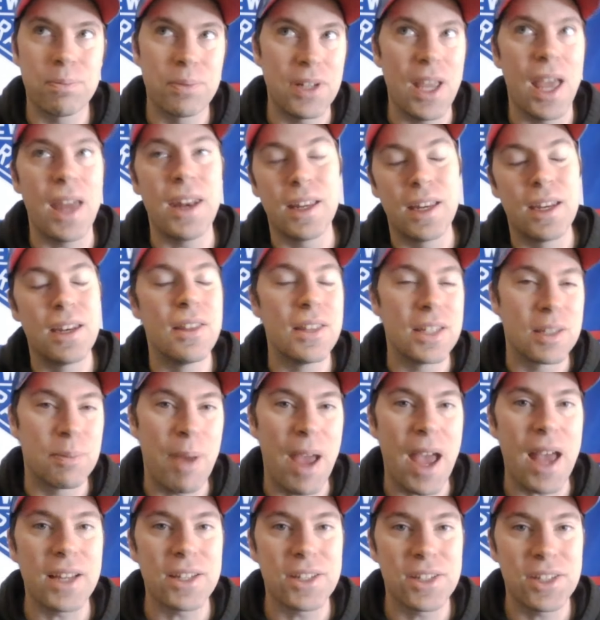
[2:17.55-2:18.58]
heading into this
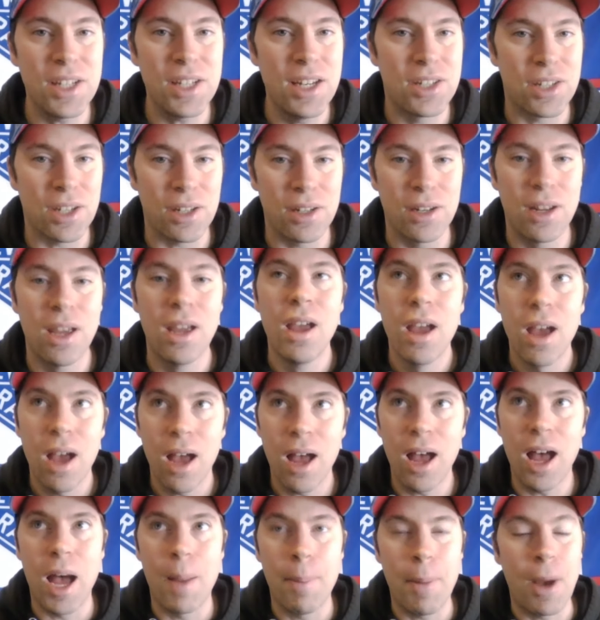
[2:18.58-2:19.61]
past season
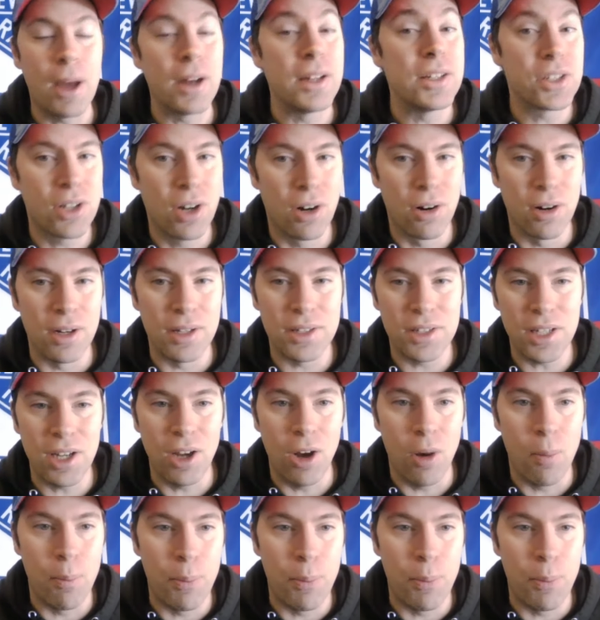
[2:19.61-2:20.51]
on his current deal.